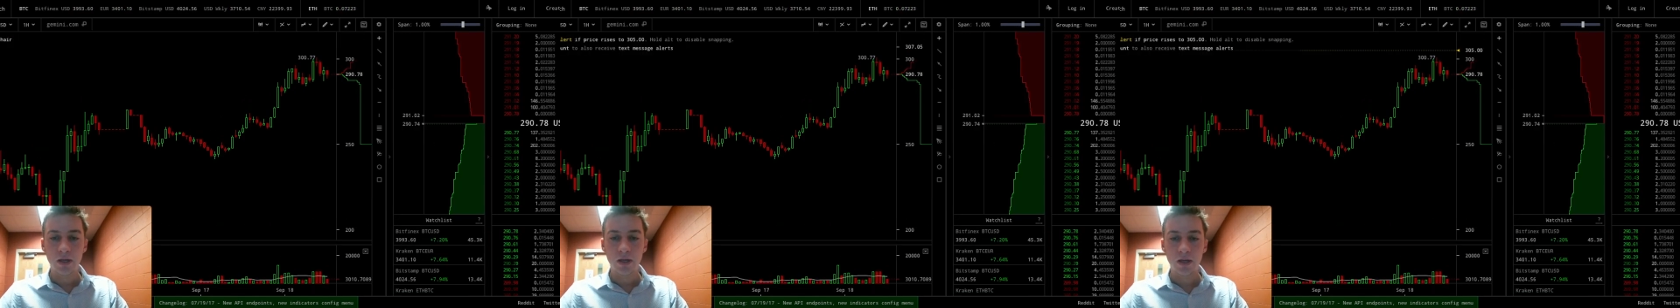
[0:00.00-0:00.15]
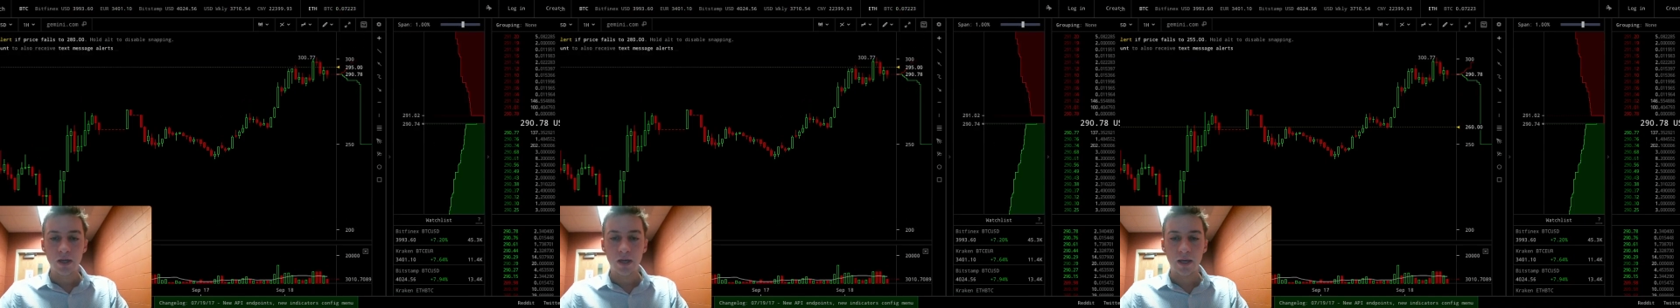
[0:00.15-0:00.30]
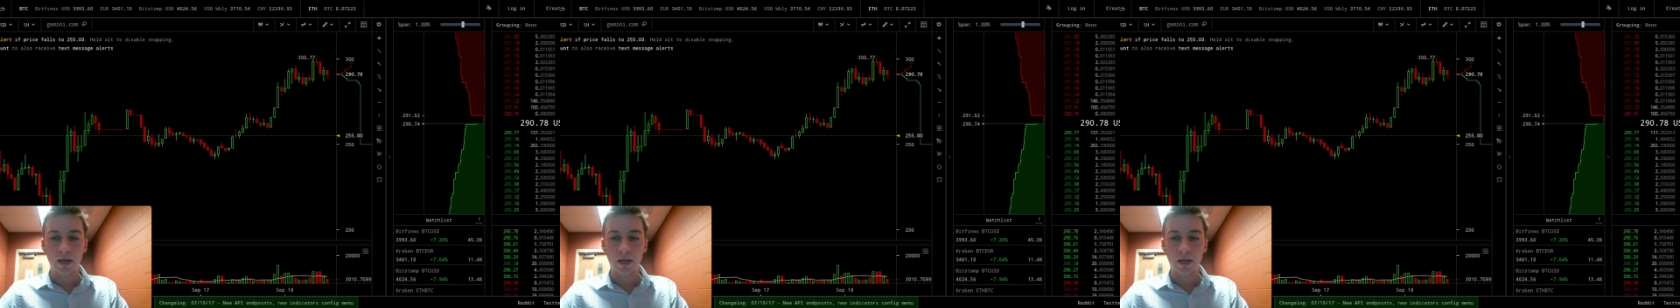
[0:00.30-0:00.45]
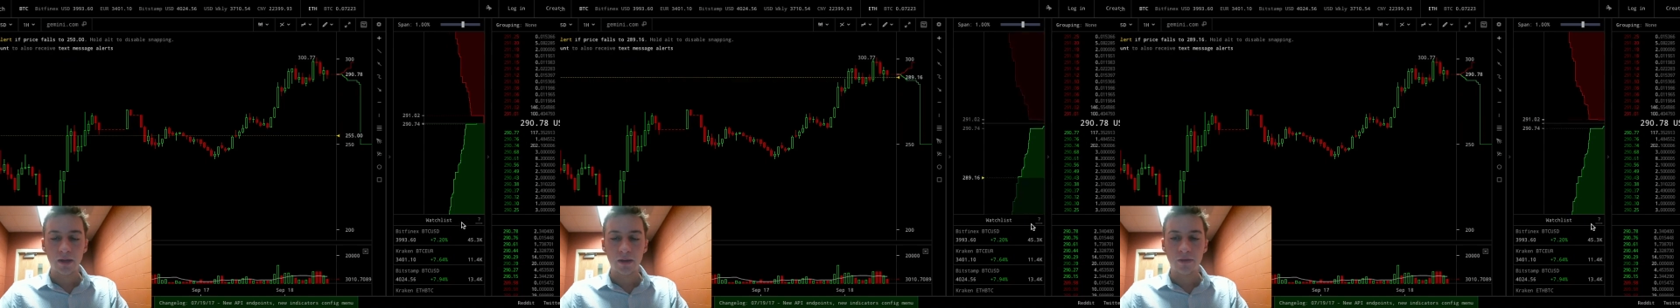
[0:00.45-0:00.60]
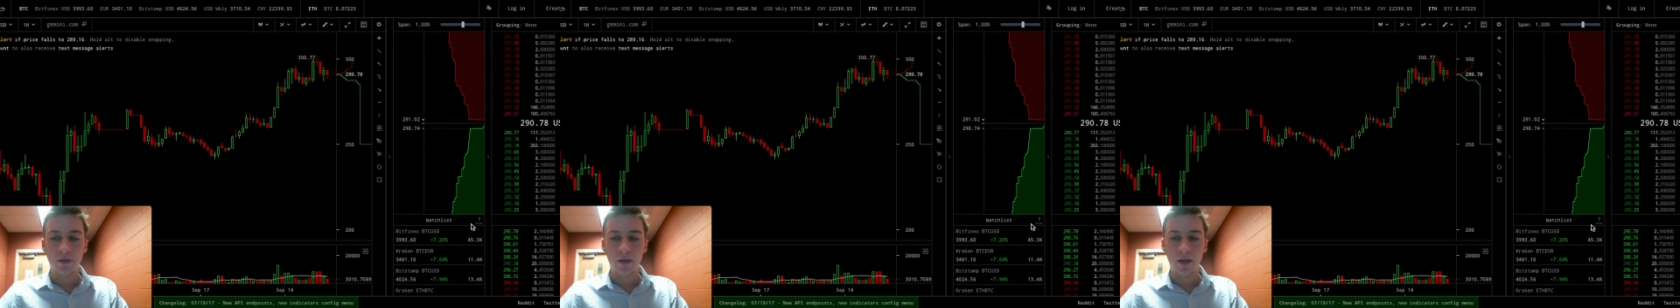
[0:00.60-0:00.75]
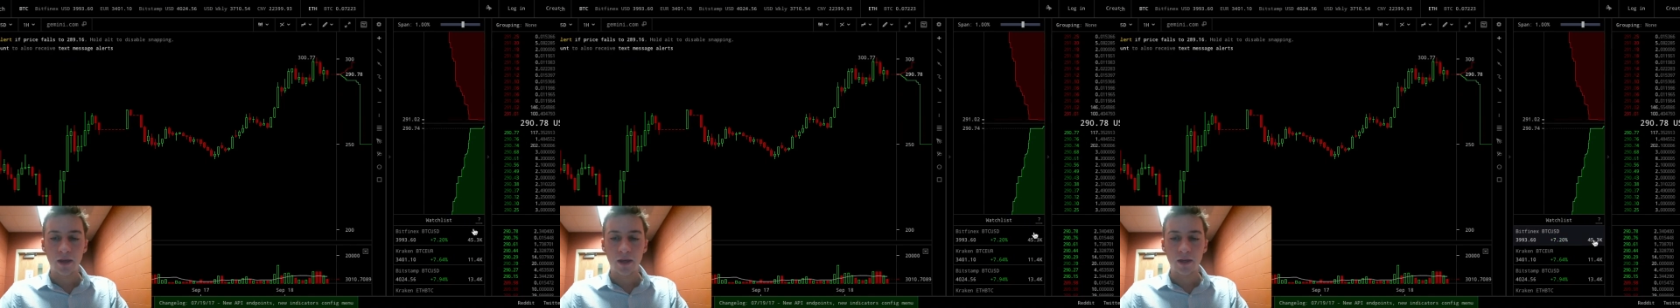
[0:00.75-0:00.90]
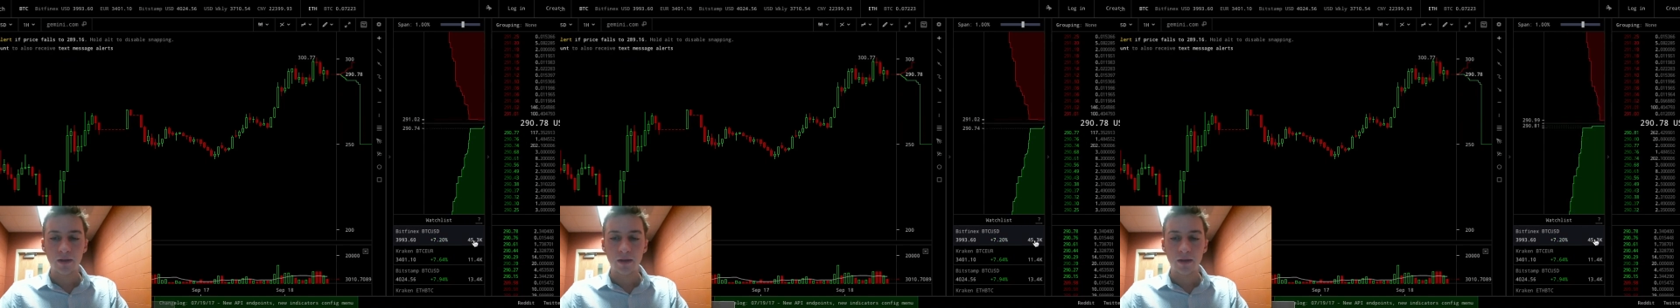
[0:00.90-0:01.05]
And
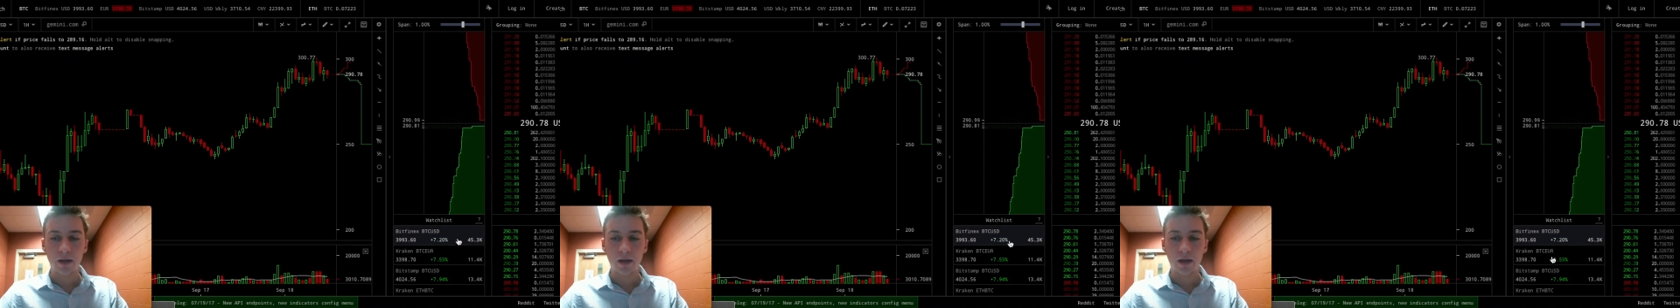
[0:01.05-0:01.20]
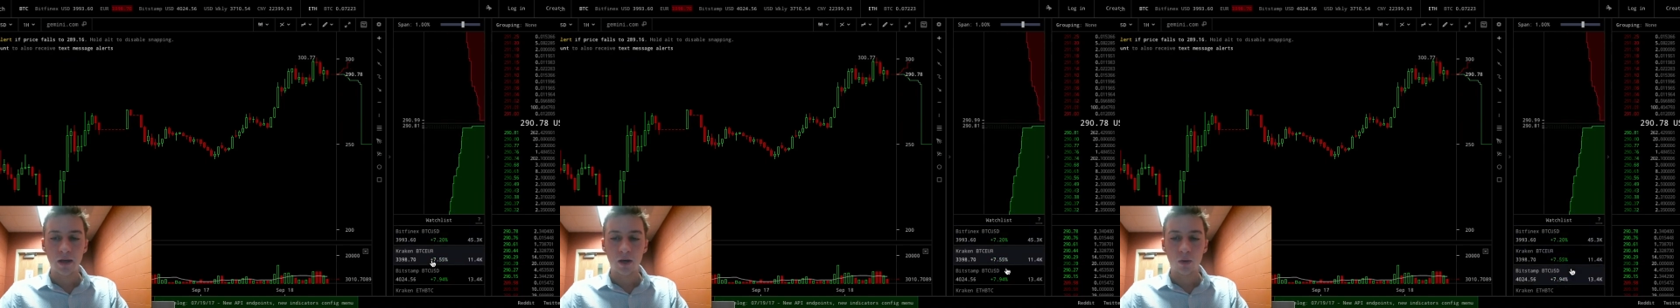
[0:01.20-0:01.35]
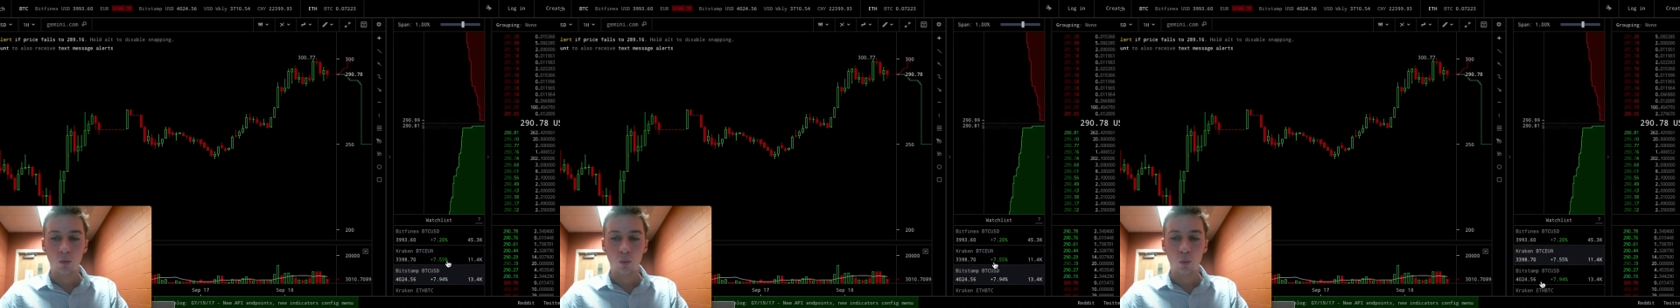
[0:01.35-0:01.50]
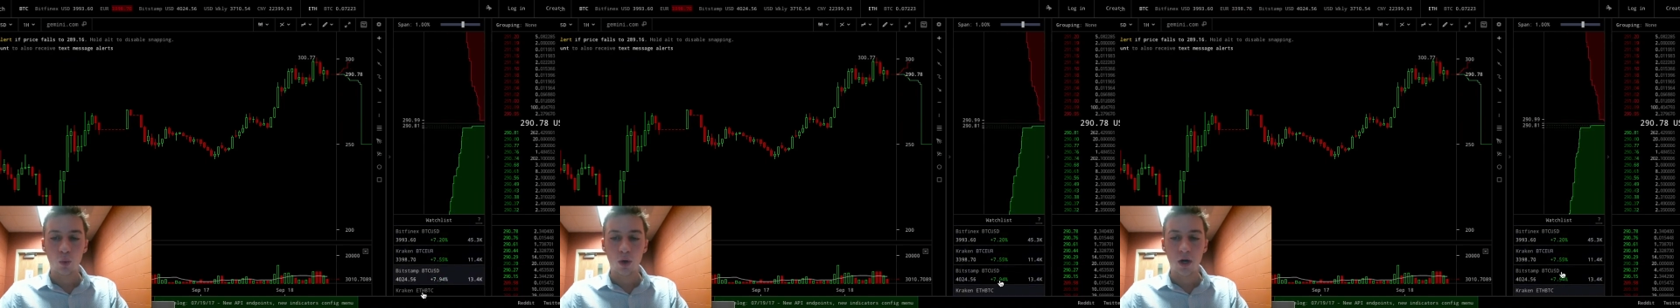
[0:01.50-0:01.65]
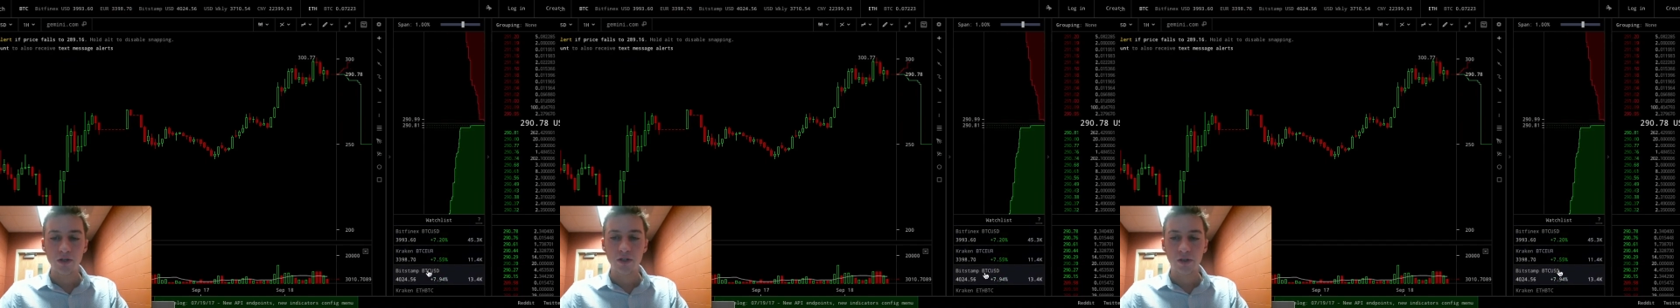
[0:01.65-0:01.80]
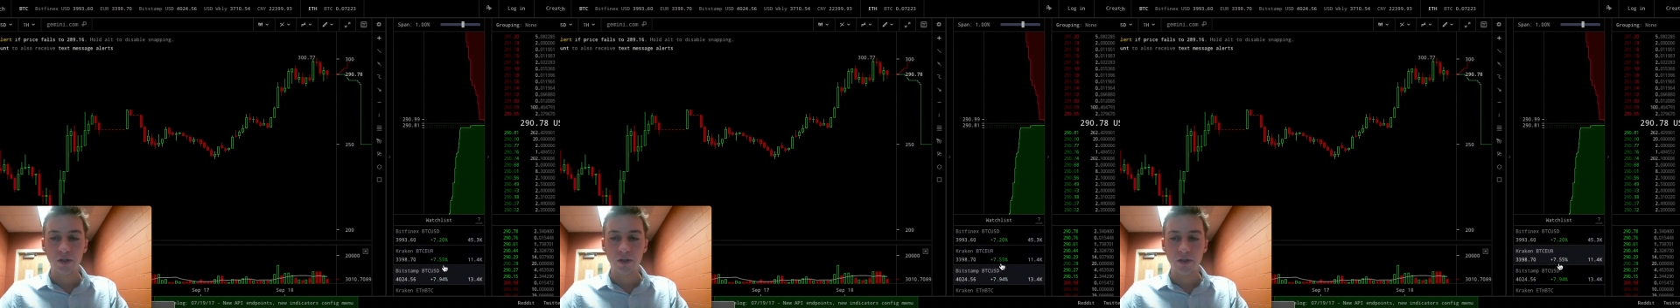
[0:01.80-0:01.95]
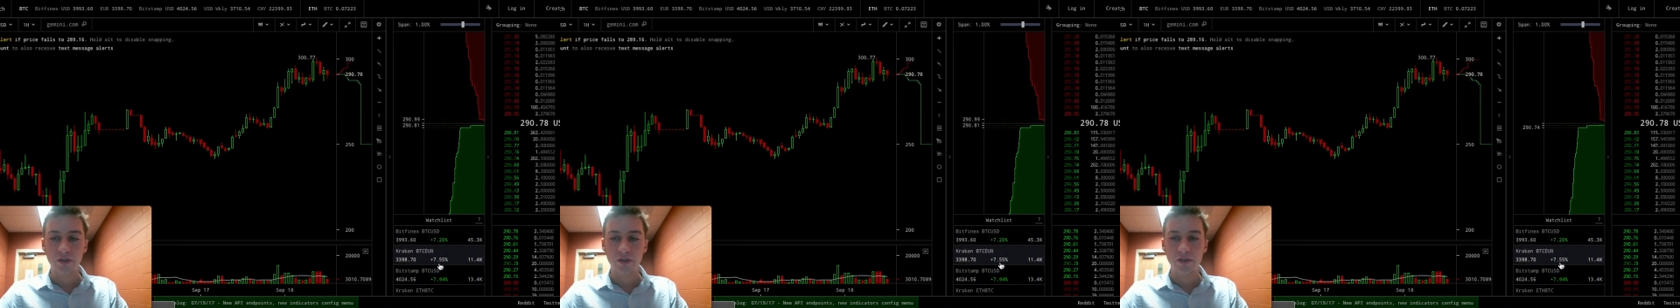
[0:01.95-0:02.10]
then watch
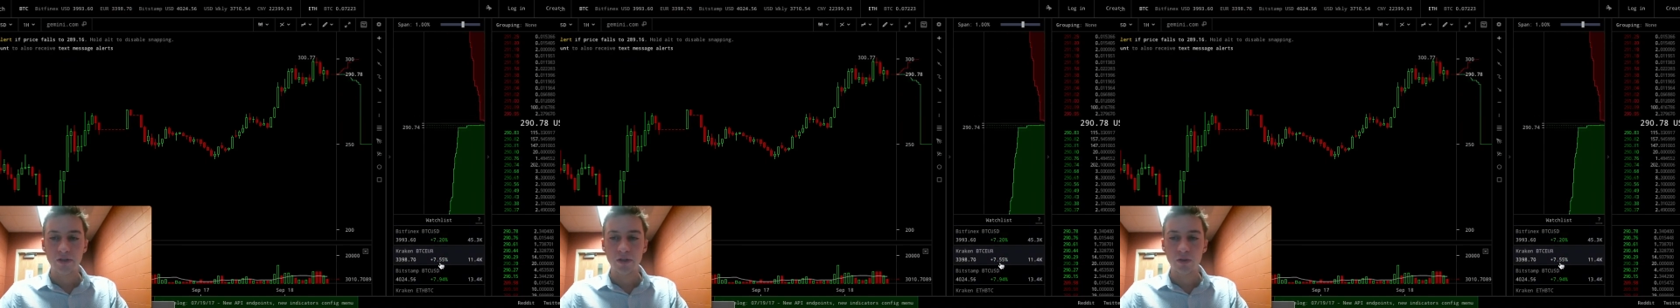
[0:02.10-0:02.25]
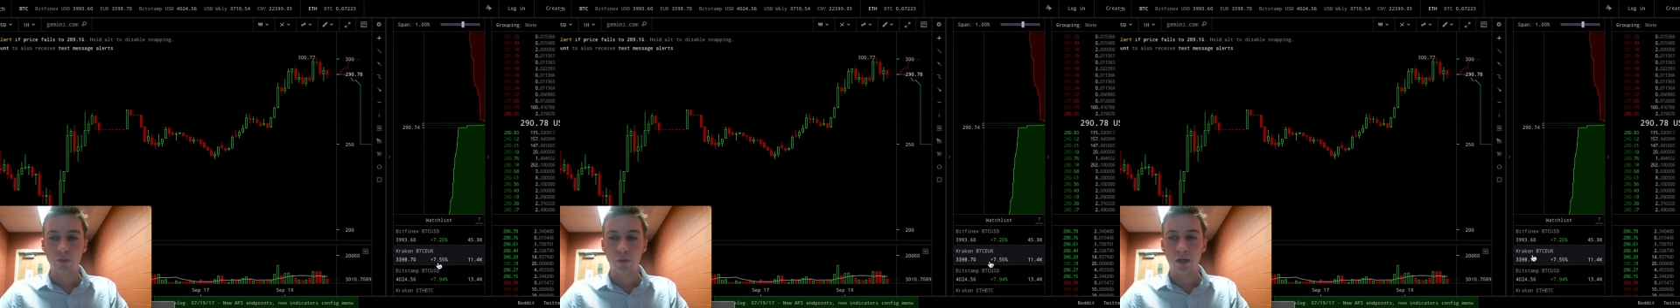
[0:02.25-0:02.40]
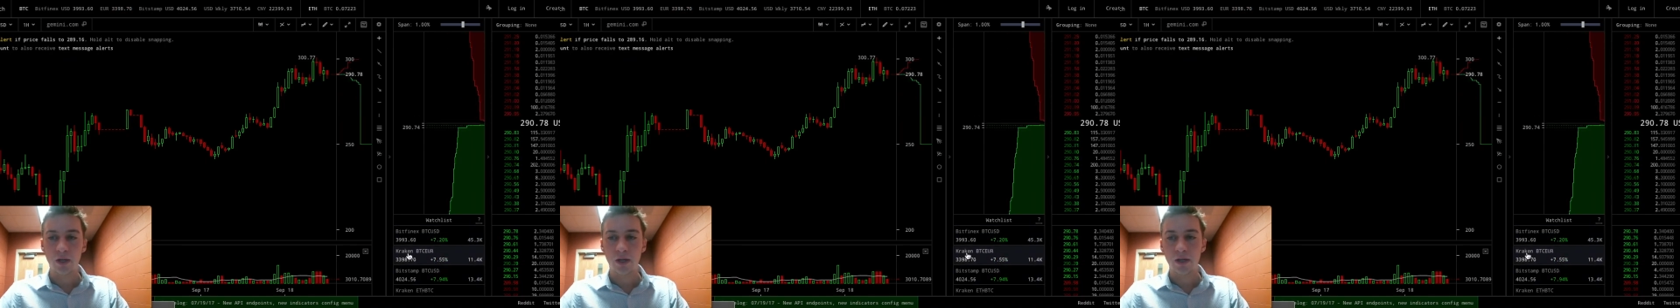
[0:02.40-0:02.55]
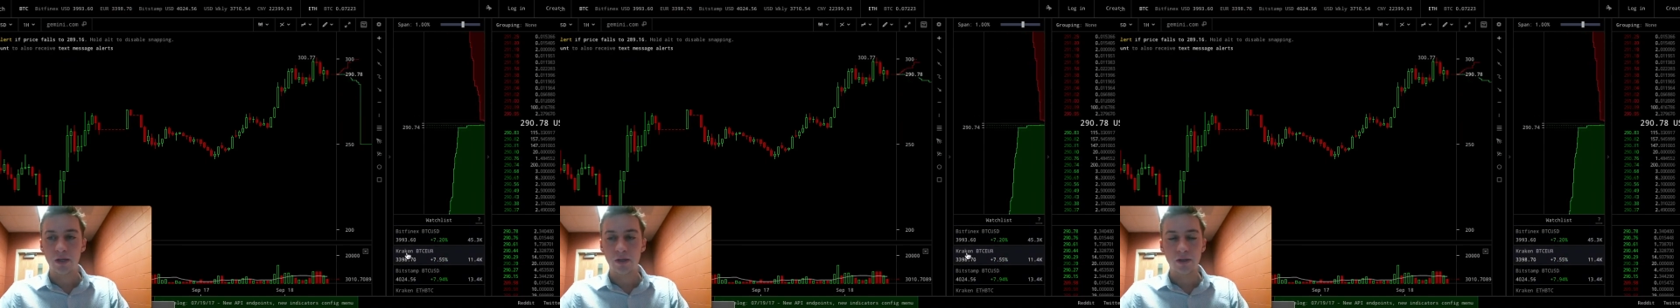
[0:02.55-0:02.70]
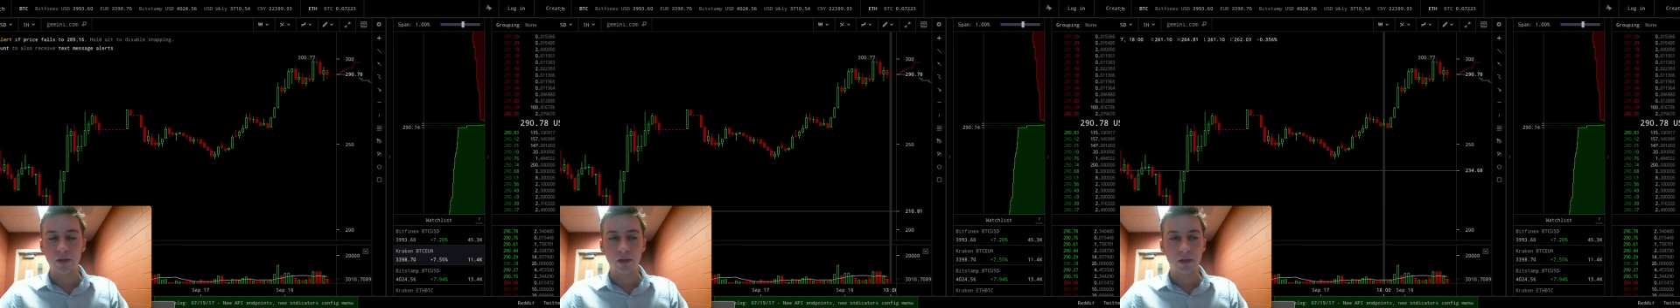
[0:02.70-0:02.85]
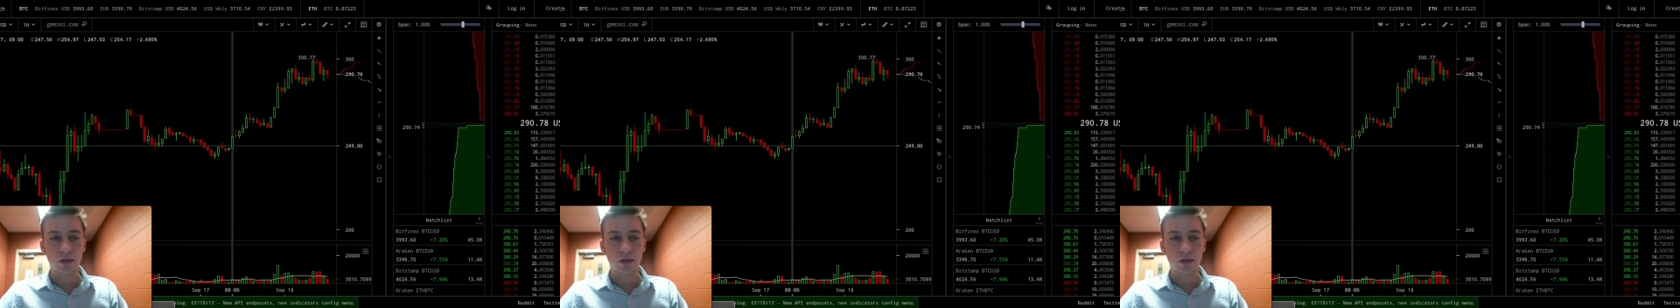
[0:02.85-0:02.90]
list is what I